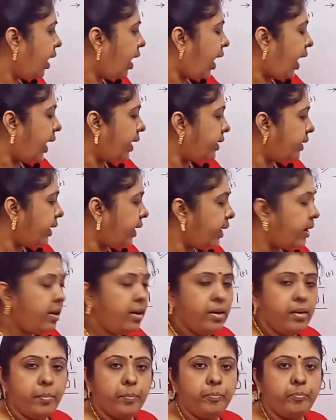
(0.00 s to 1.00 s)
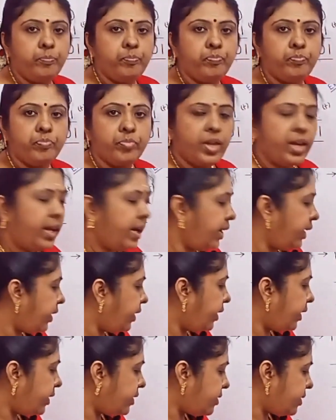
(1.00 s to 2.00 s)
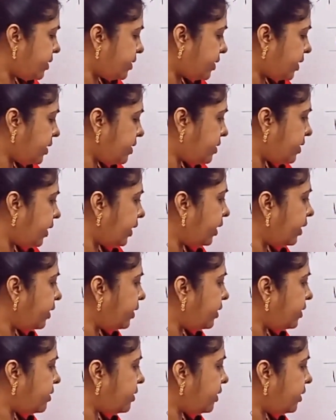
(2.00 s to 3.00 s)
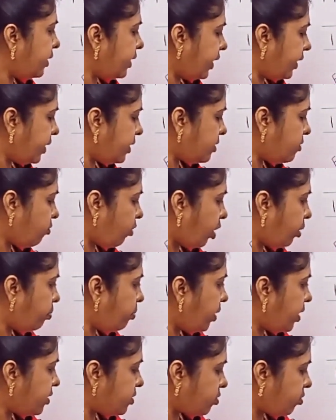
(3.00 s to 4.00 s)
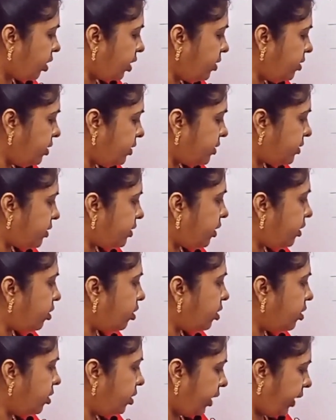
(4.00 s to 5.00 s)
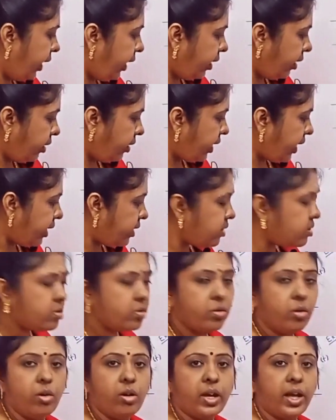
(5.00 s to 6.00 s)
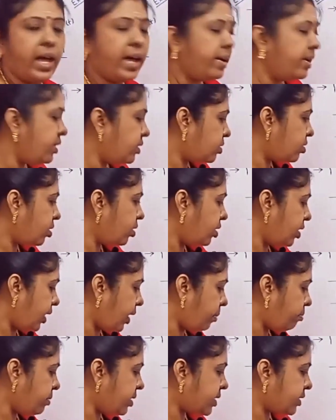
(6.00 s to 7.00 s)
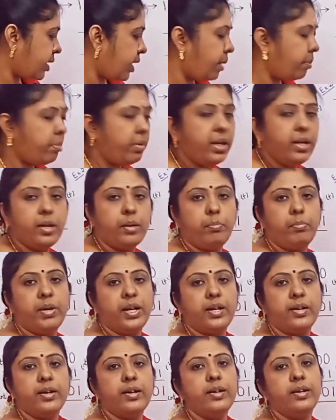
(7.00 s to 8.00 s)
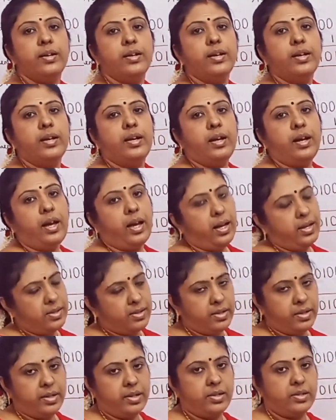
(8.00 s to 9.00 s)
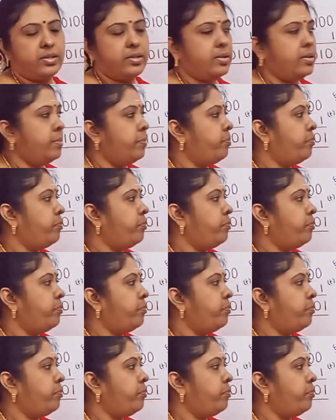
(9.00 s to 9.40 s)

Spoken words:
until it reaches a single digit, that is 1 plus 1 0. Here there is no carry, so the numbers can be repeated as it is.